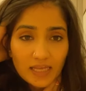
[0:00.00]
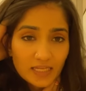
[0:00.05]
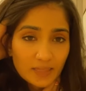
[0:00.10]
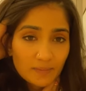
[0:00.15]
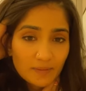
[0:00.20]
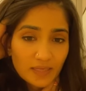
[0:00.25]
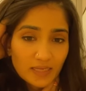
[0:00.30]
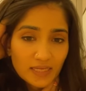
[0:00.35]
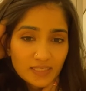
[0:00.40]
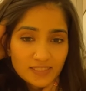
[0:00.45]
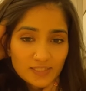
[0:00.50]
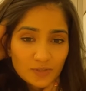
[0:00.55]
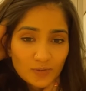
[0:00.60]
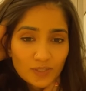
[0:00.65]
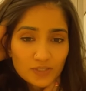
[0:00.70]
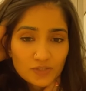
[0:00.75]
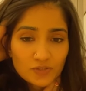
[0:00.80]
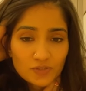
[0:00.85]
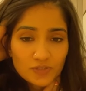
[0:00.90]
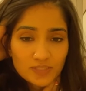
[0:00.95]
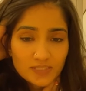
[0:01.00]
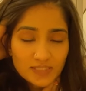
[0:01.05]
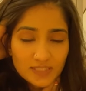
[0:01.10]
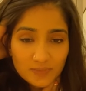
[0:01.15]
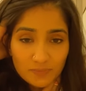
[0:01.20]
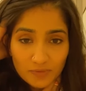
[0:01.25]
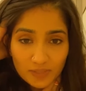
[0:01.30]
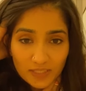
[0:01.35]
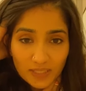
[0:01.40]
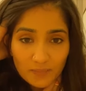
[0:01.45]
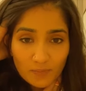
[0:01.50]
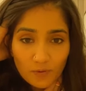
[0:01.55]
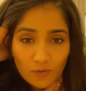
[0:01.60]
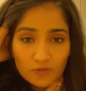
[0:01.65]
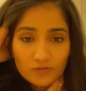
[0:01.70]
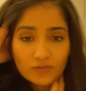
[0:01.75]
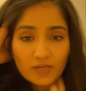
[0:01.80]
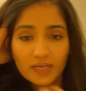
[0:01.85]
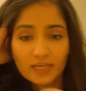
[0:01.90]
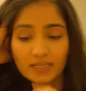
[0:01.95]
anybody has questions, bring them
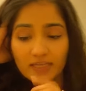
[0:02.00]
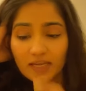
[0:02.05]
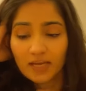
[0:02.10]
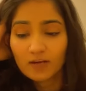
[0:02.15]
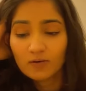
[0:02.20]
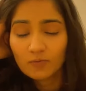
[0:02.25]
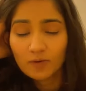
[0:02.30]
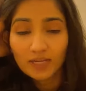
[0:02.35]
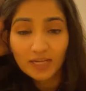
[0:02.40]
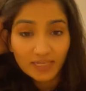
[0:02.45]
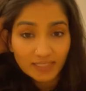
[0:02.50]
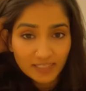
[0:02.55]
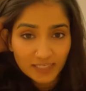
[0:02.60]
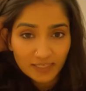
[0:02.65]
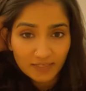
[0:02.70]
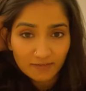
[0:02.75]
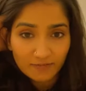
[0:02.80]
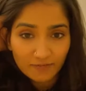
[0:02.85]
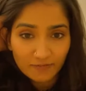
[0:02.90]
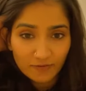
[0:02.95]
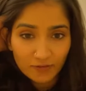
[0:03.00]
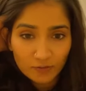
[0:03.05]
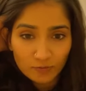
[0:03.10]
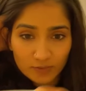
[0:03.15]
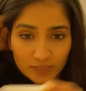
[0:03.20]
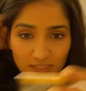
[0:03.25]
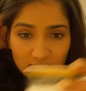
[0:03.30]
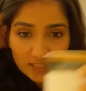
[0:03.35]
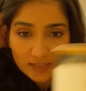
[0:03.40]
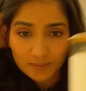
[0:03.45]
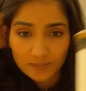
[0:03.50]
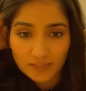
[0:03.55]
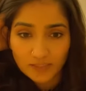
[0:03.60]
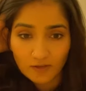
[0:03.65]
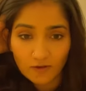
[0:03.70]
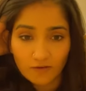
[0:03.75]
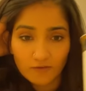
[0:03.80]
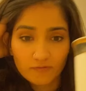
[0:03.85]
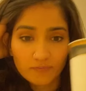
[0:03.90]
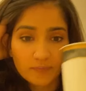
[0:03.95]
on right now while I take a few
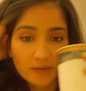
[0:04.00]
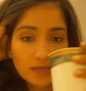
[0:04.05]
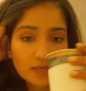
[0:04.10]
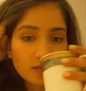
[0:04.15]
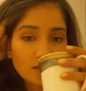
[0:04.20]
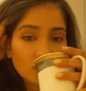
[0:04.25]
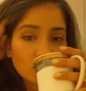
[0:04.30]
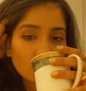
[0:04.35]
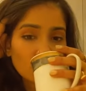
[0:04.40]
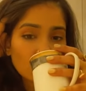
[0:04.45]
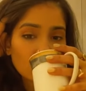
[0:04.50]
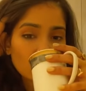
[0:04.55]
sips of my